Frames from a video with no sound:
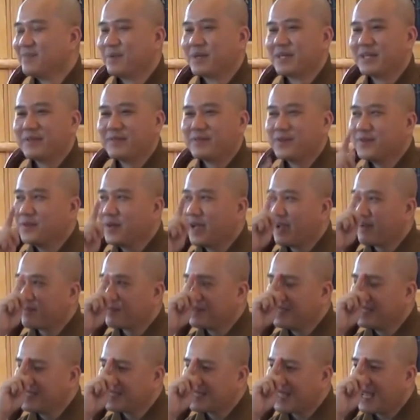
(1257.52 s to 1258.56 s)
But if you
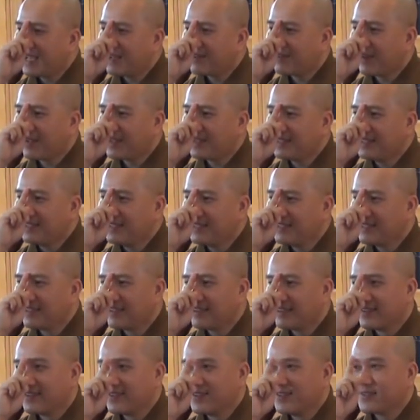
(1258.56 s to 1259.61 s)
have this eye right
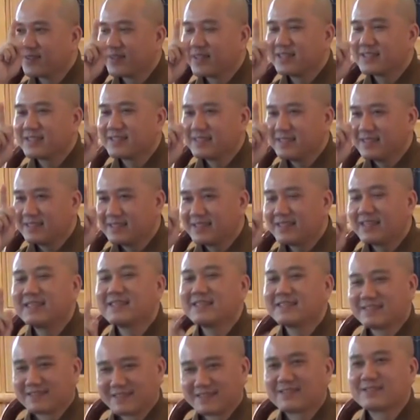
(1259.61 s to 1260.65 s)
here, you can see
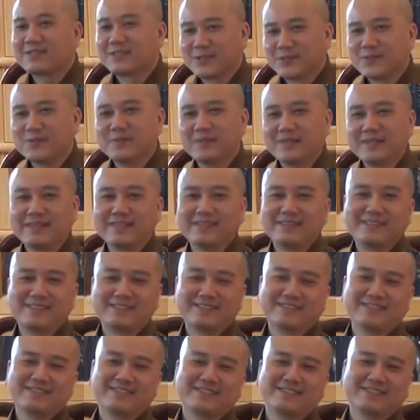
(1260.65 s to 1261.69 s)
things truly.
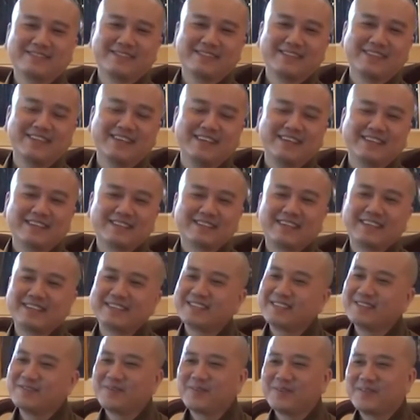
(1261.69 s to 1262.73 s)

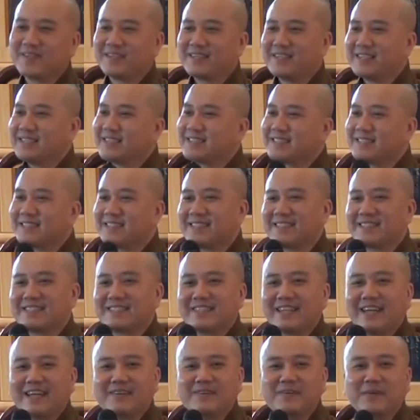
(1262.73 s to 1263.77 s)
Thank you for your
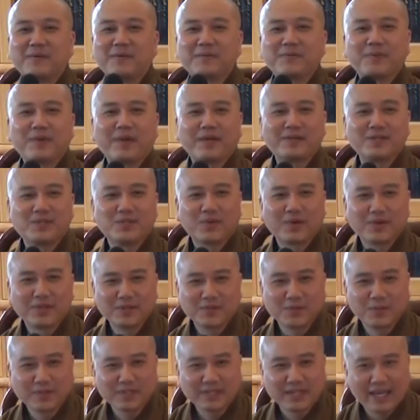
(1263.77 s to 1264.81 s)
listening. I hope you enjoy
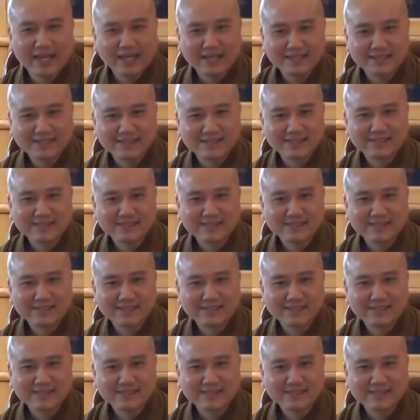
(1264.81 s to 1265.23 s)
your weekend.